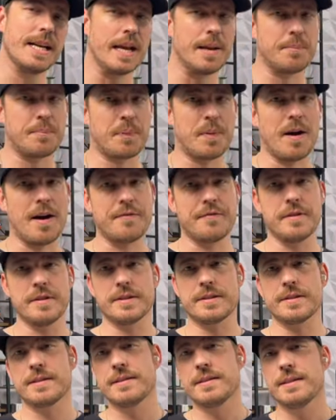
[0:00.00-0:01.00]
in
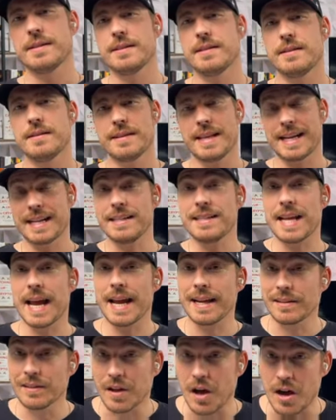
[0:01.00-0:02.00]
profits. They could
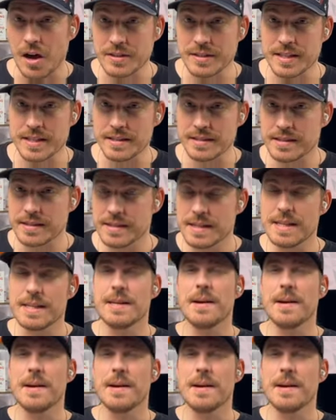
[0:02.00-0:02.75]
take losses,